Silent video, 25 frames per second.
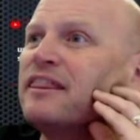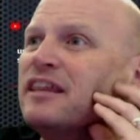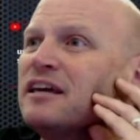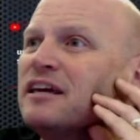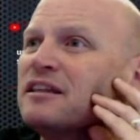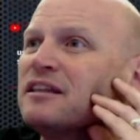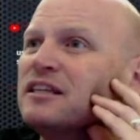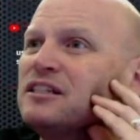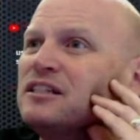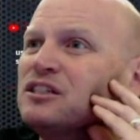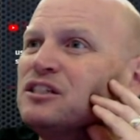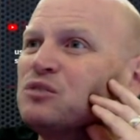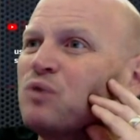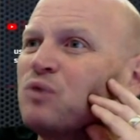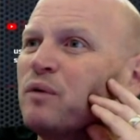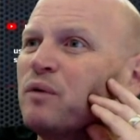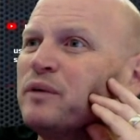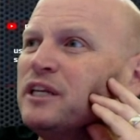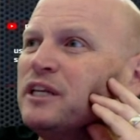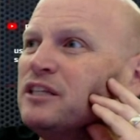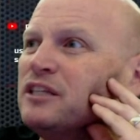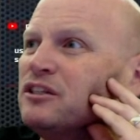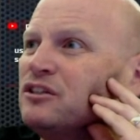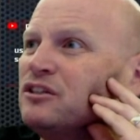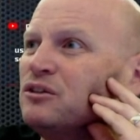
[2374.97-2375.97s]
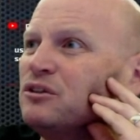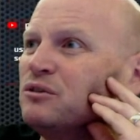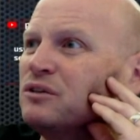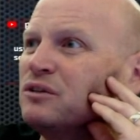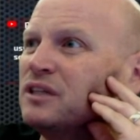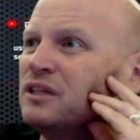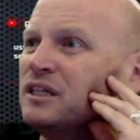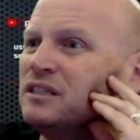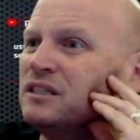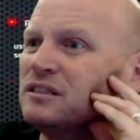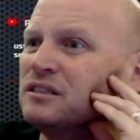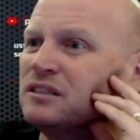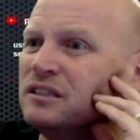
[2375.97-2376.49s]
I think this is what we need to do,
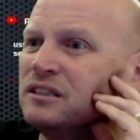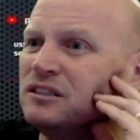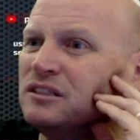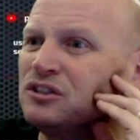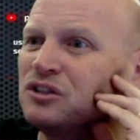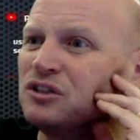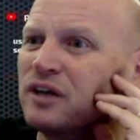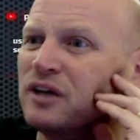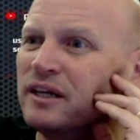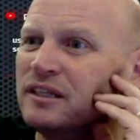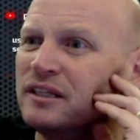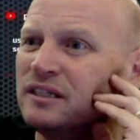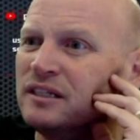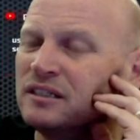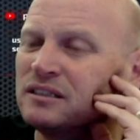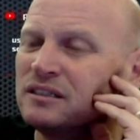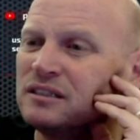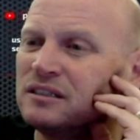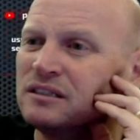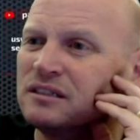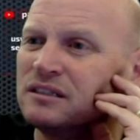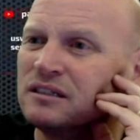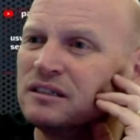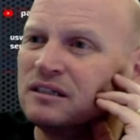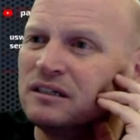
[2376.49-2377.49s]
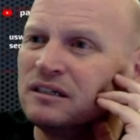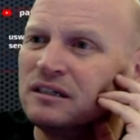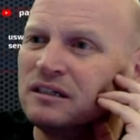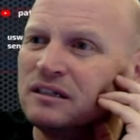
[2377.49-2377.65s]
Theesk. Let's try this.